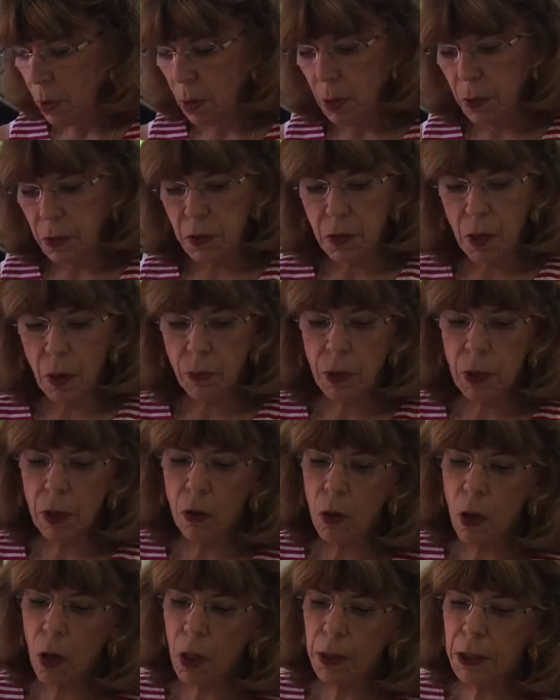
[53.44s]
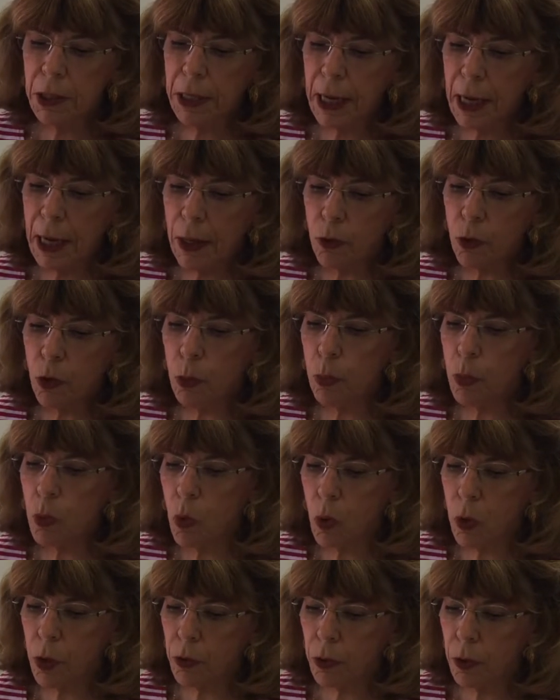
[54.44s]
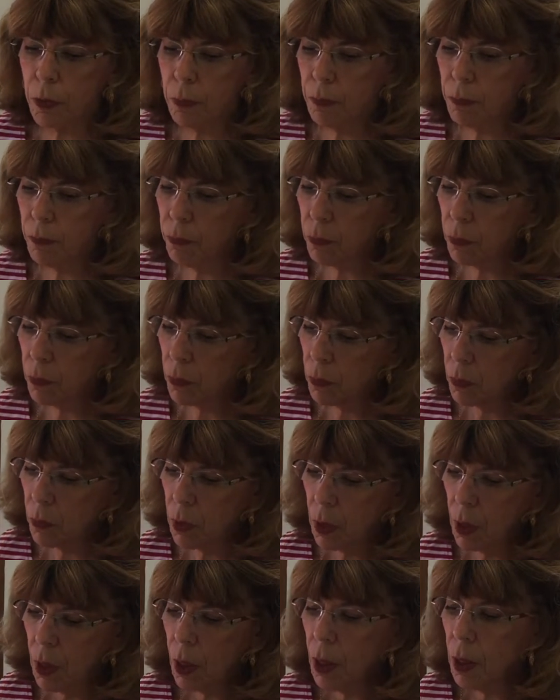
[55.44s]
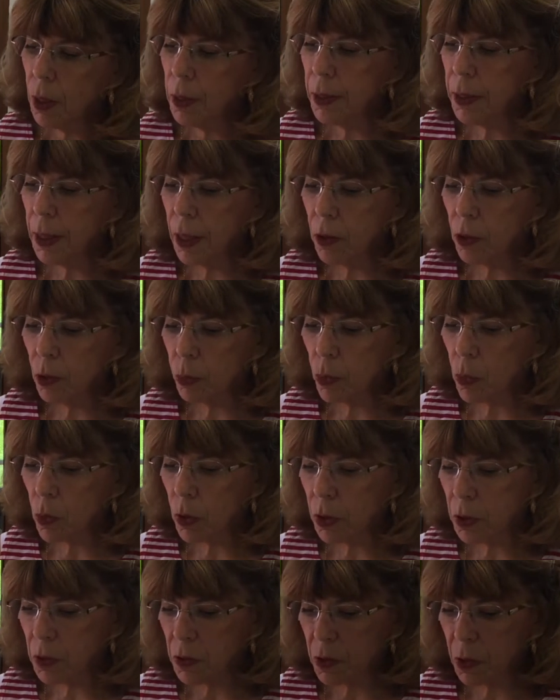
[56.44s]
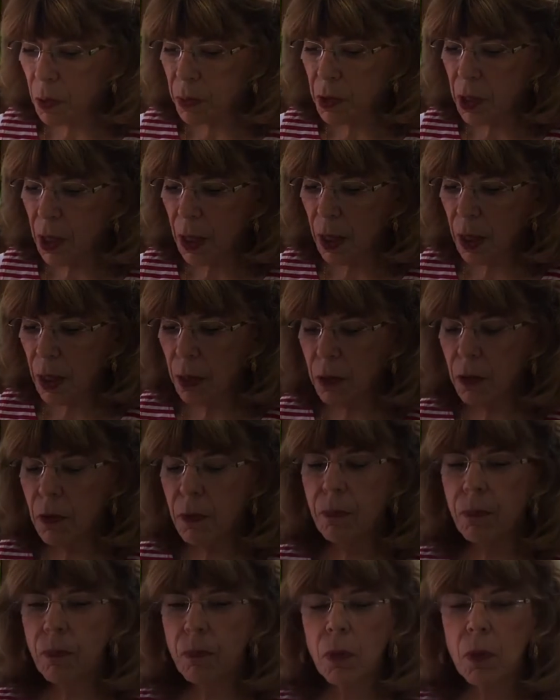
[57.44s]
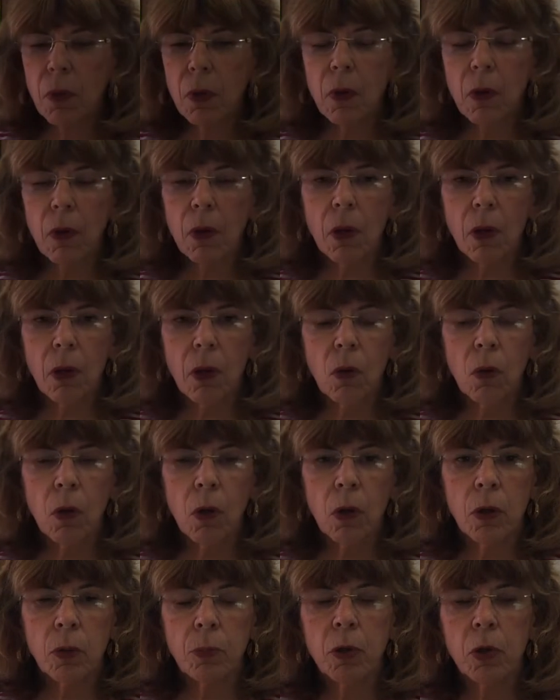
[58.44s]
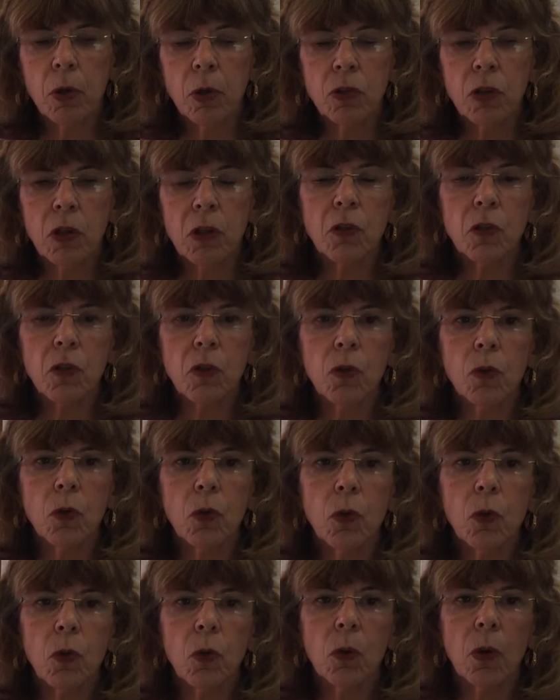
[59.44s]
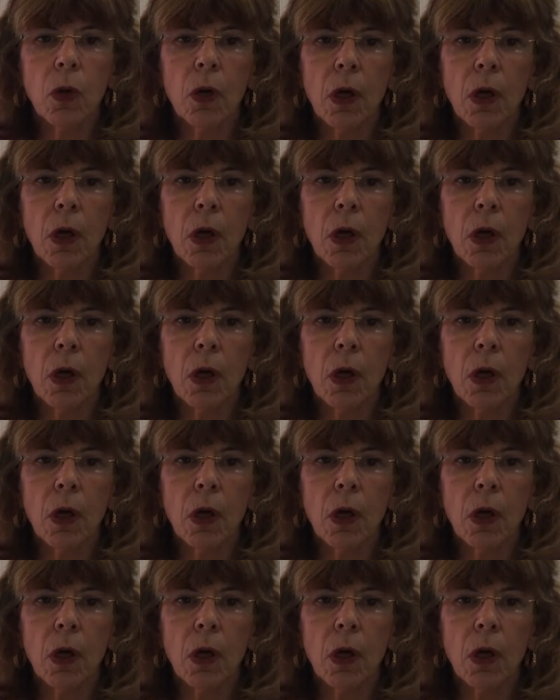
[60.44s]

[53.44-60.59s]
is something called Gator board. Gator board is obtained or purchased through